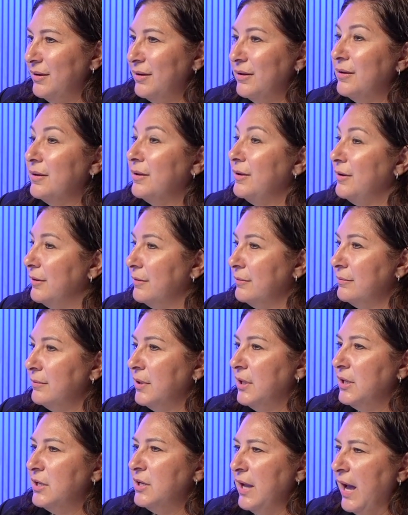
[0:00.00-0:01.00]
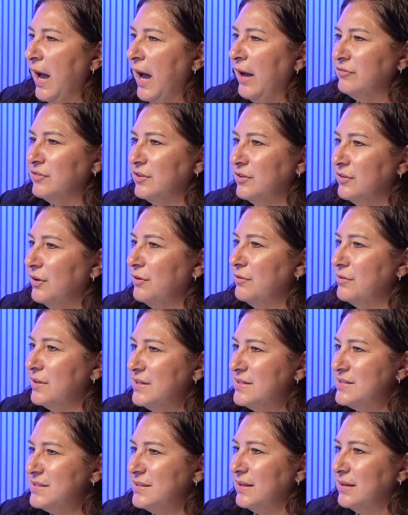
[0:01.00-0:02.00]
You have to know
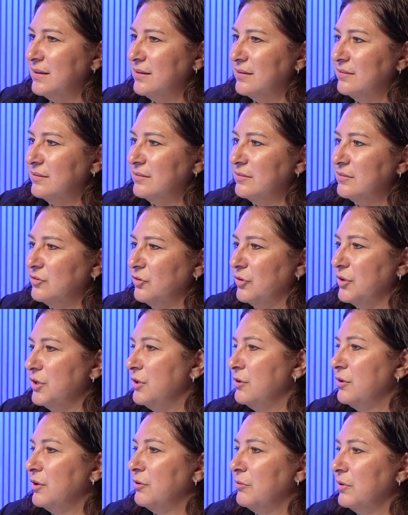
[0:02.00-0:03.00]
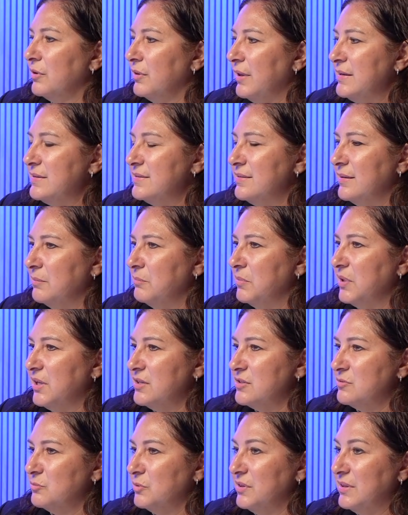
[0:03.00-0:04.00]
these things so that you can relate to them,
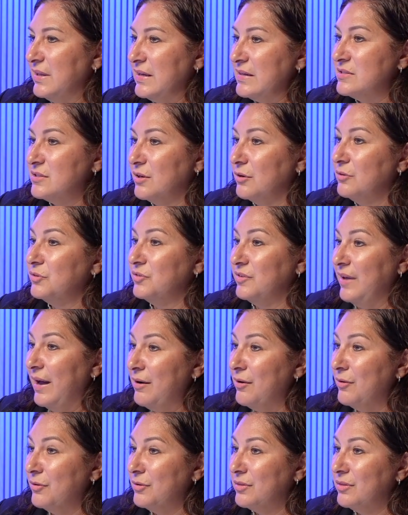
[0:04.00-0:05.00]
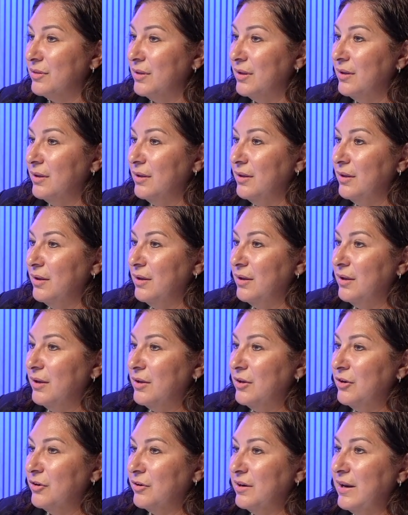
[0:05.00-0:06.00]
because when things go south,
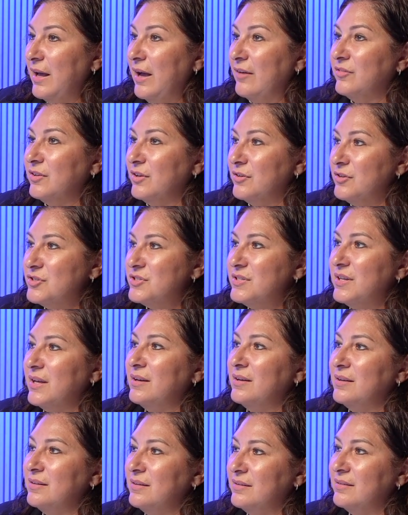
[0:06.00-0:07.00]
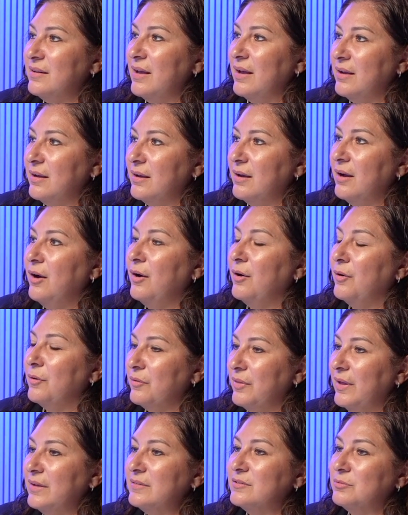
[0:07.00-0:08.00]
you're going to have to understand and say, oh,
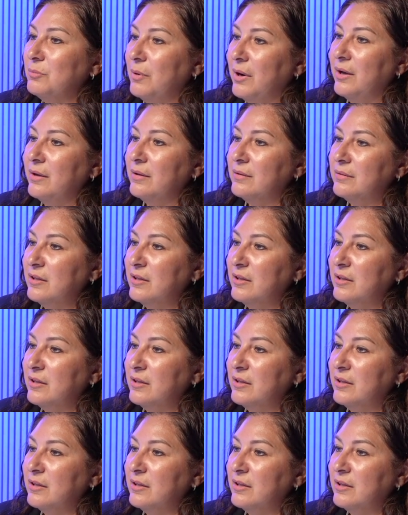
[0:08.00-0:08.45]
that's why.